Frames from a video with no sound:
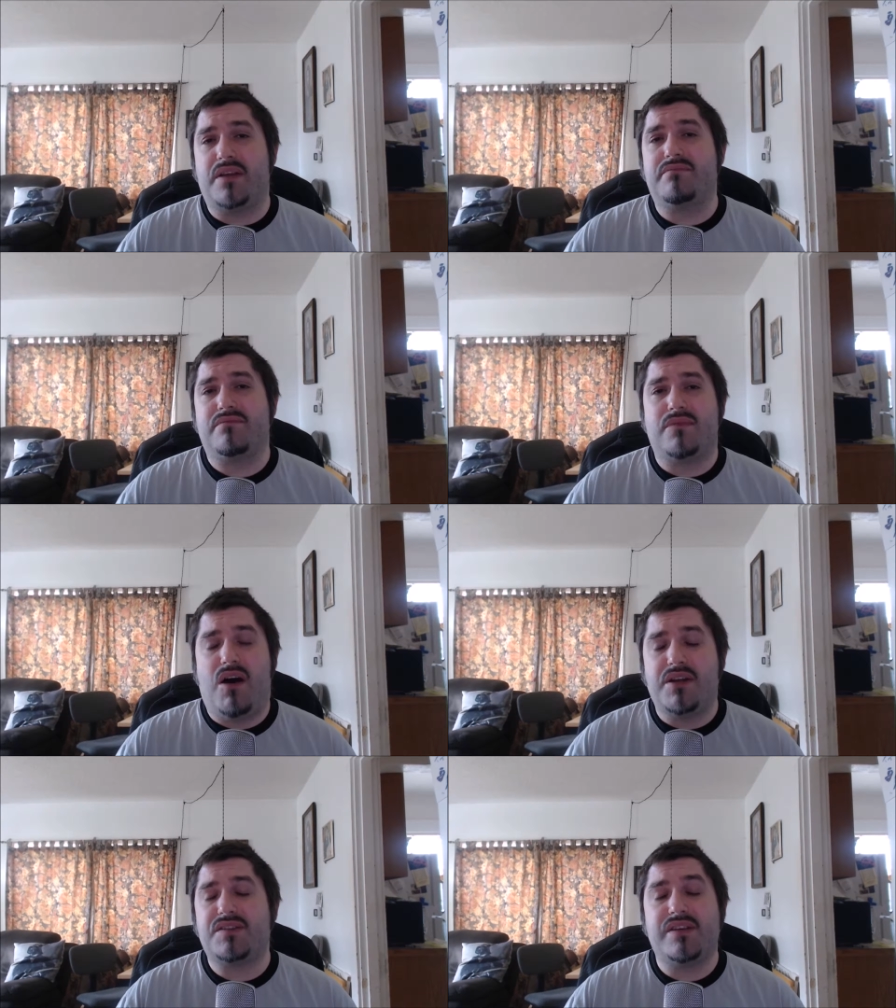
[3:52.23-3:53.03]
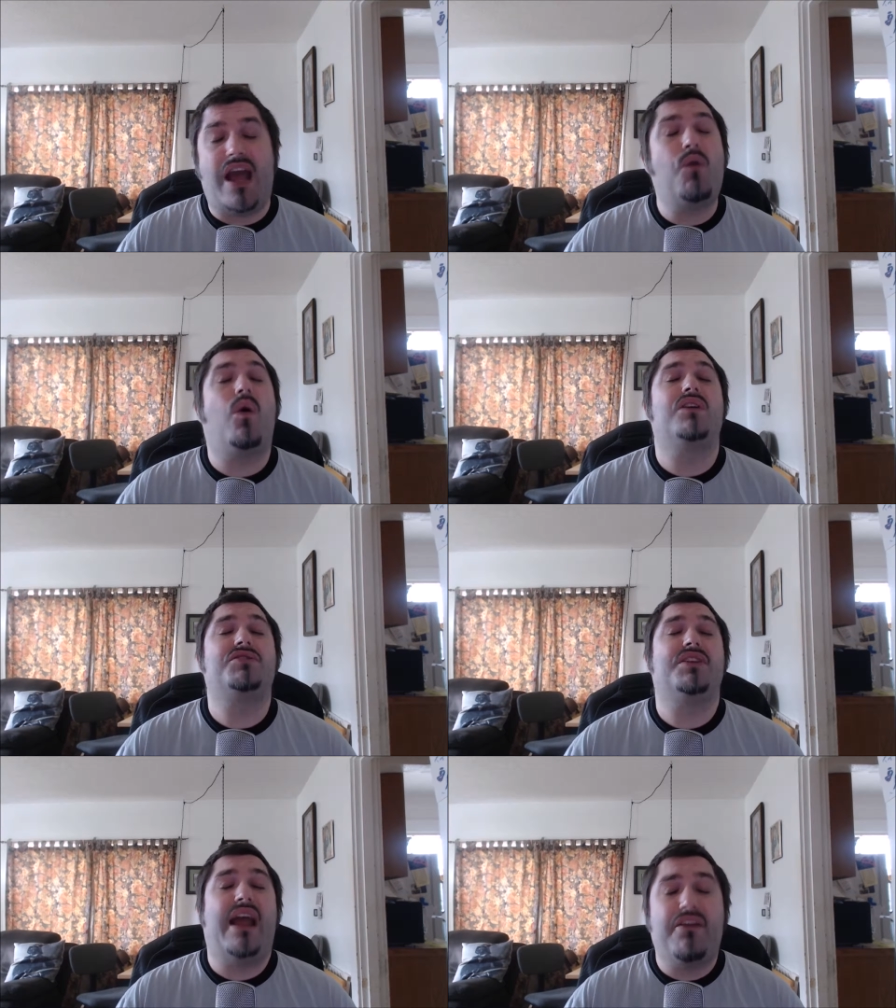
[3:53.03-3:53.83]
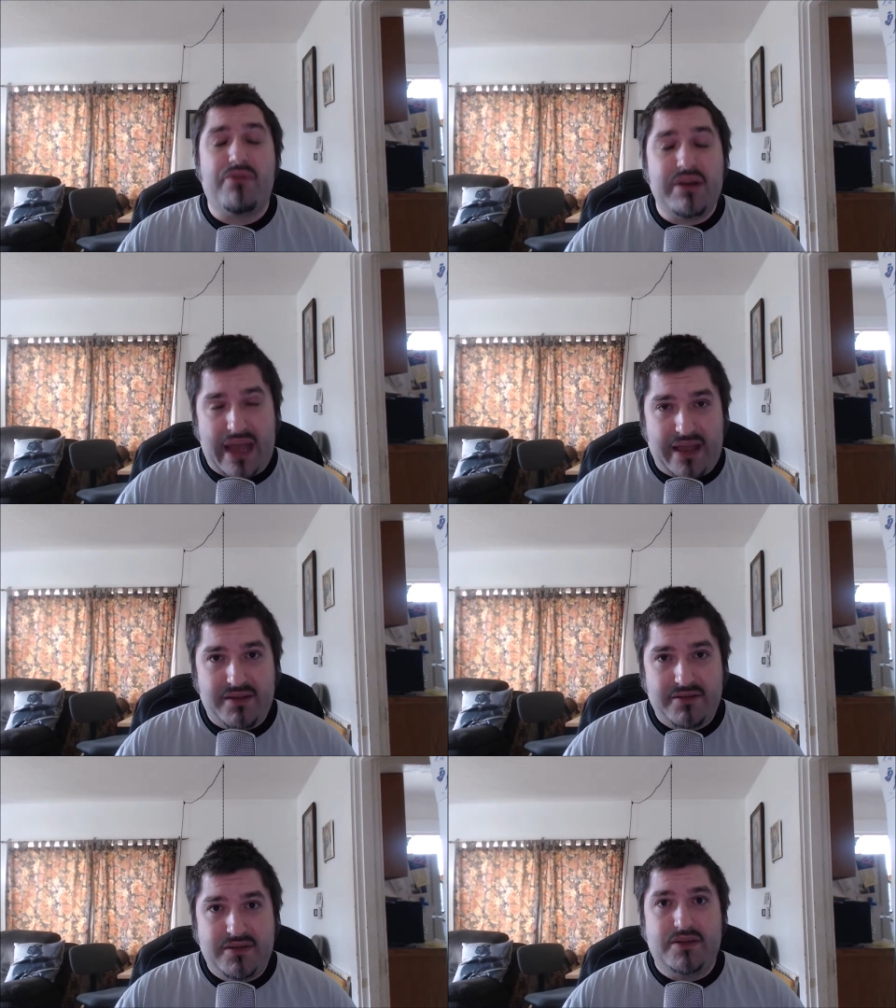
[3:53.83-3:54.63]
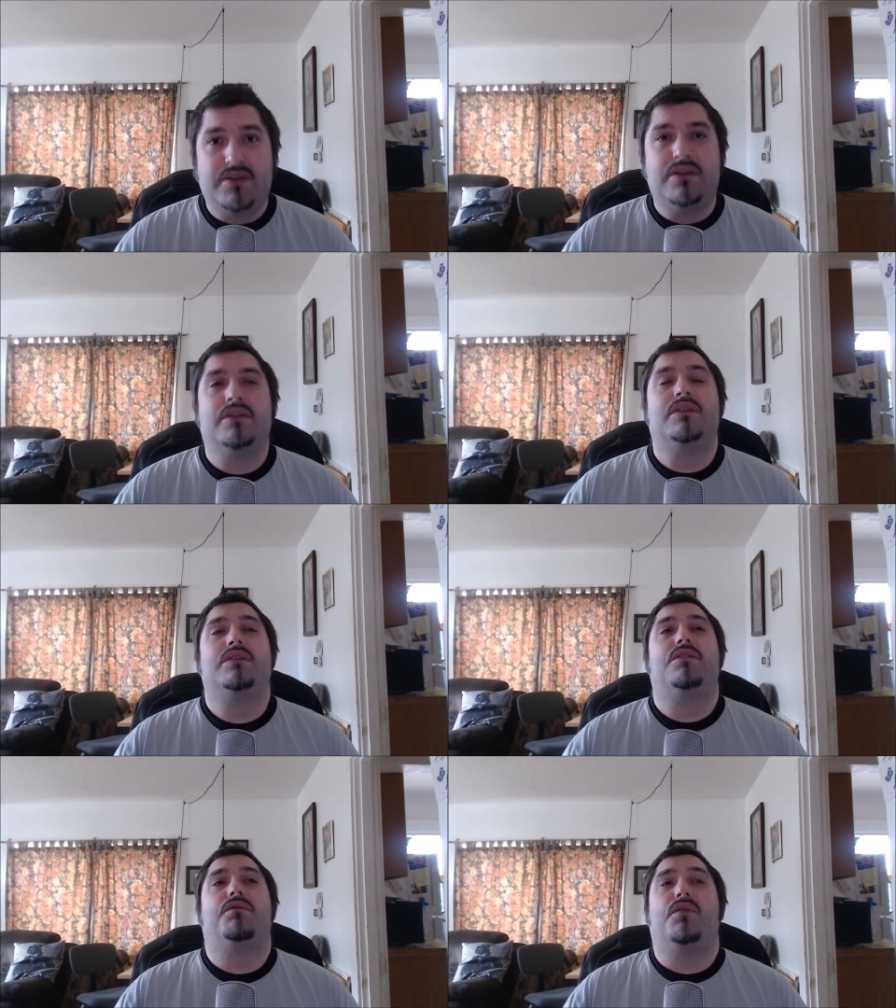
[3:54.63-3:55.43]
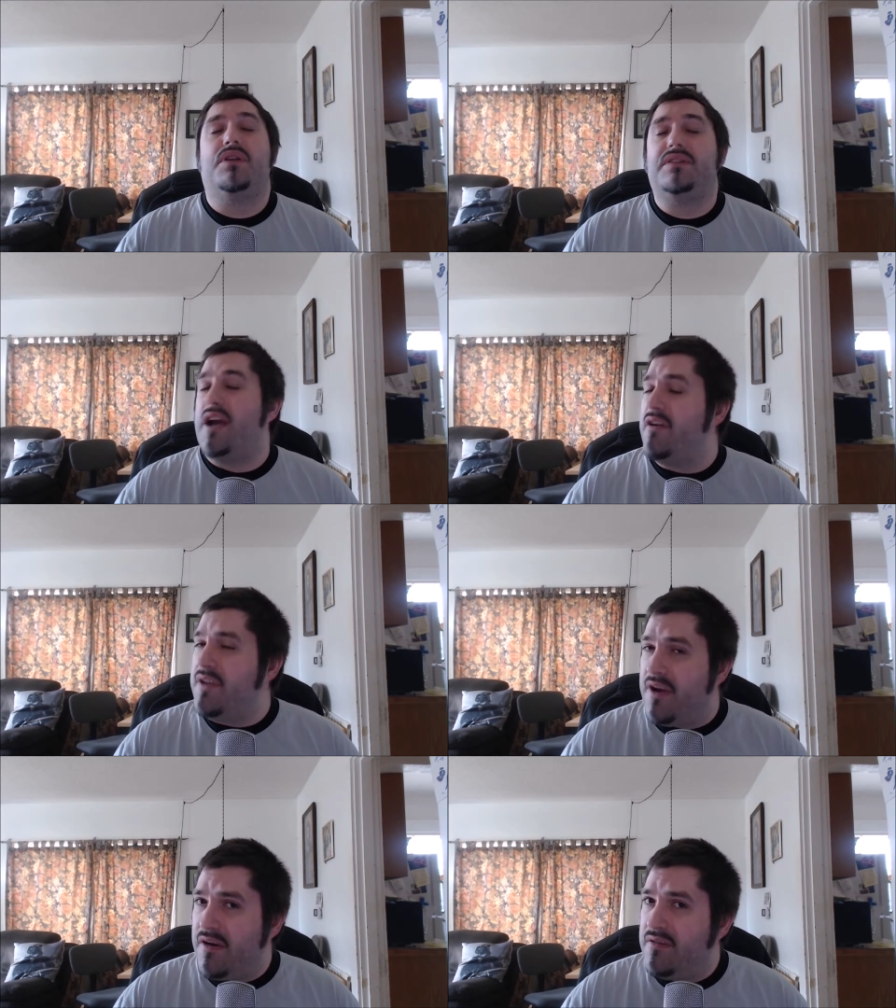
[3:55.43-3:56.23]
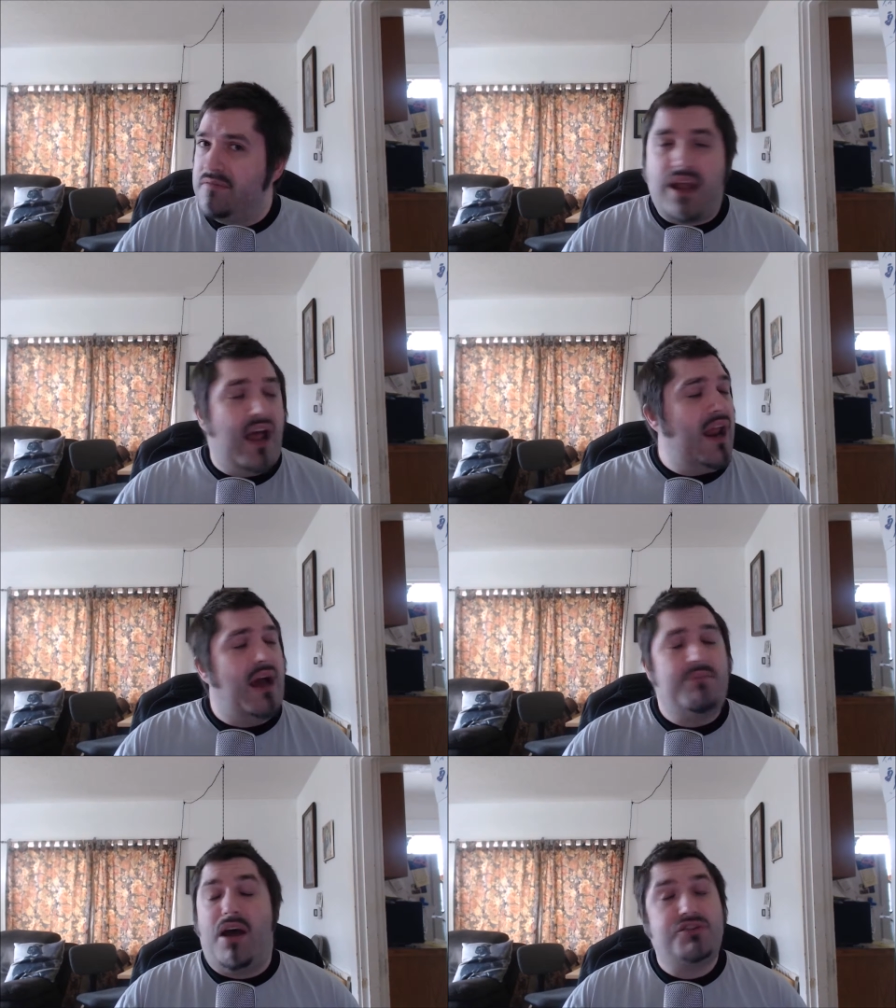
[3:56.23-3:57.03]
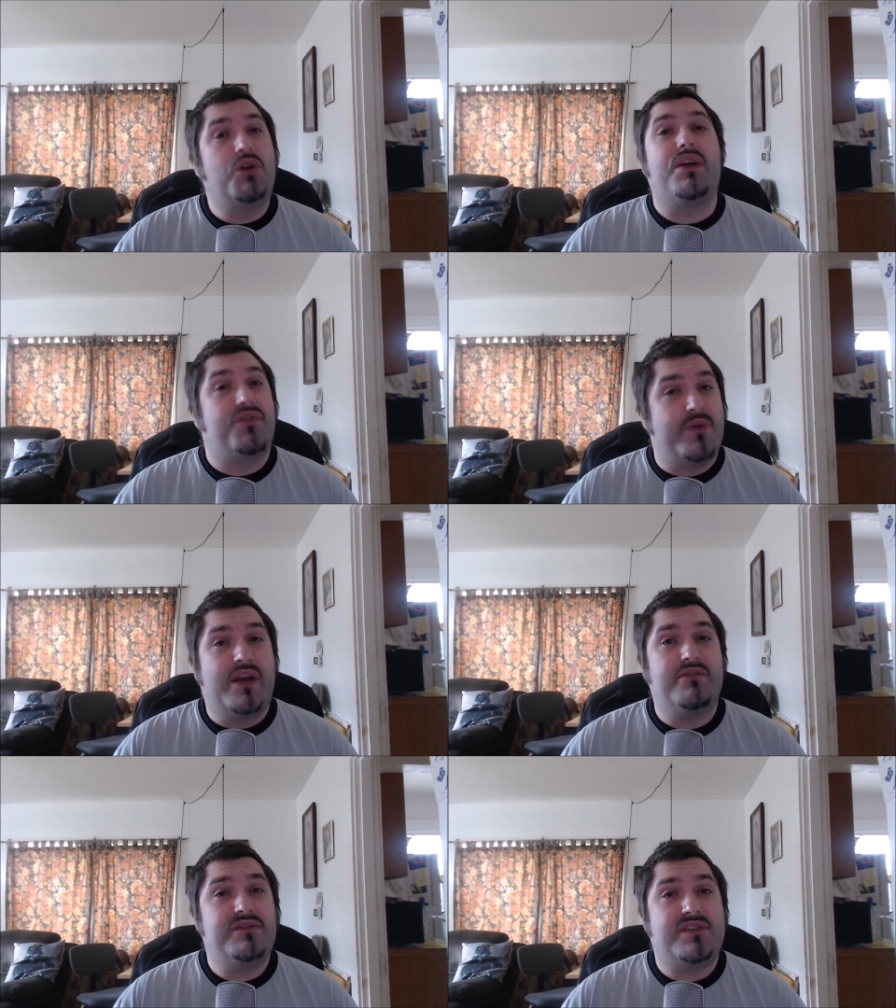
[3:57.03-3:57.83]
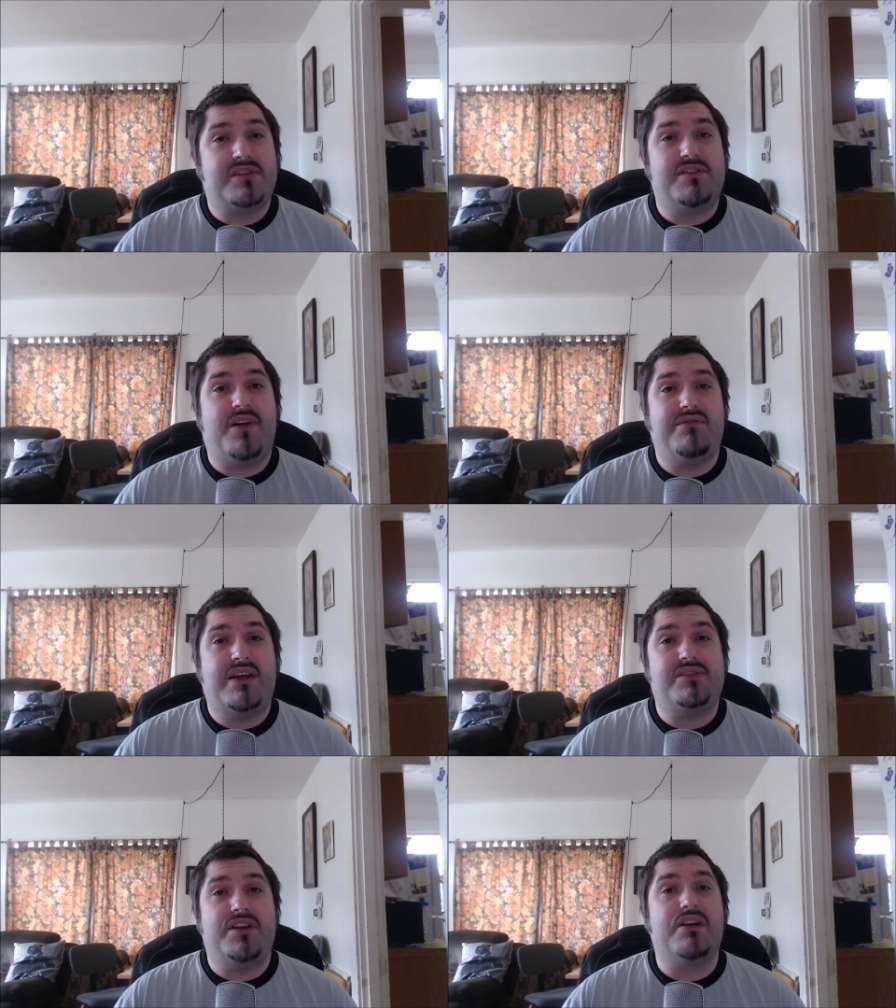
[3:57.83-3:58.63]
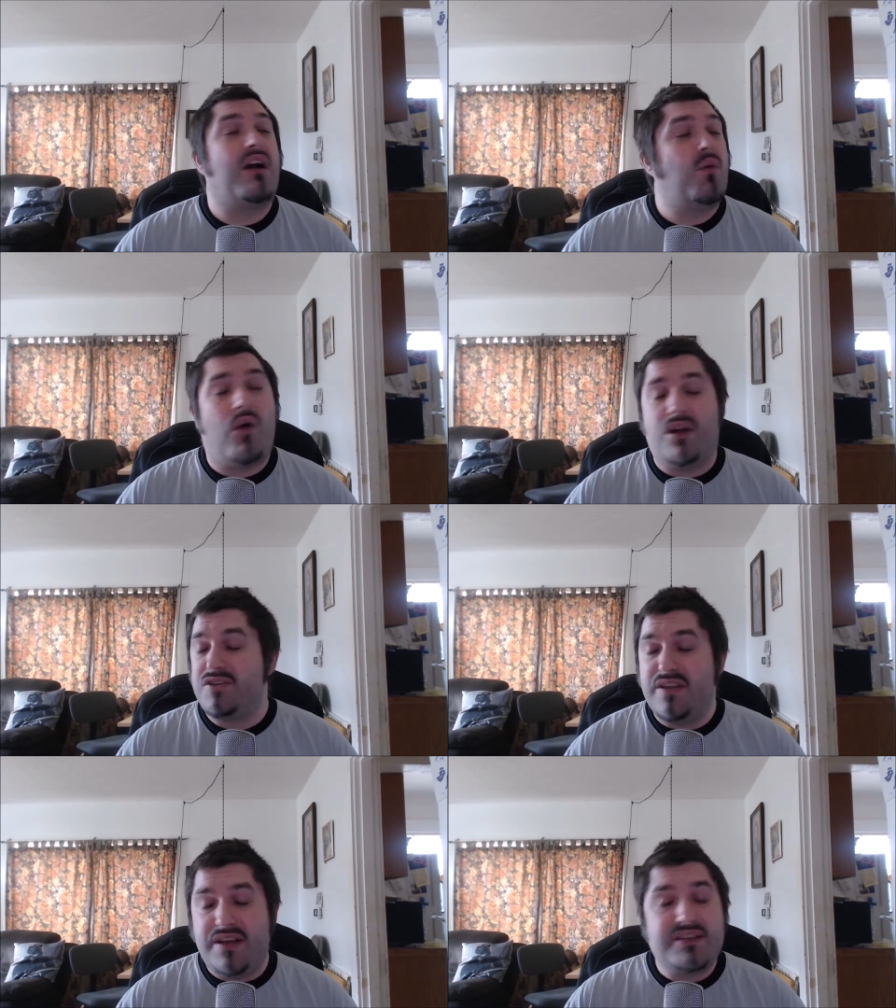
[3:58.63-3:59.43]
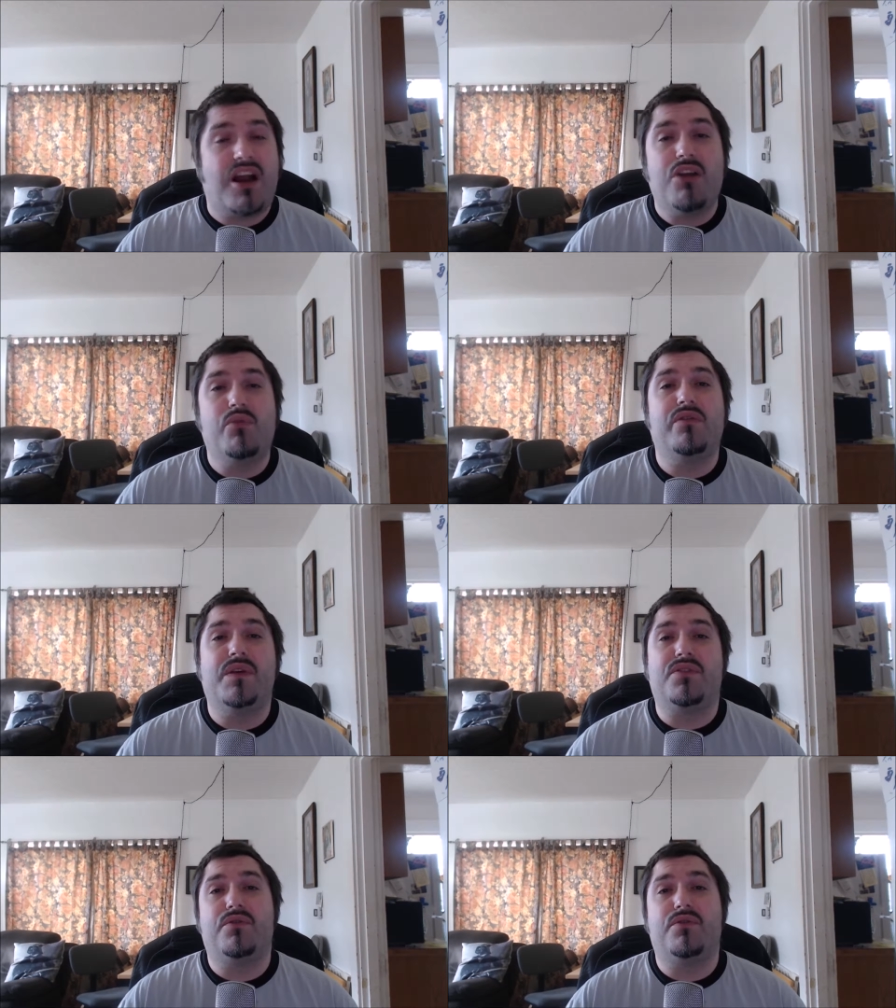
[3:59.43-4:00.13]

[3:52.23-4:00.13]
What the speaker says: Honestly, I watched it every day for an entire year. I'm not joking. 365 days a year, I watched the entire movie through and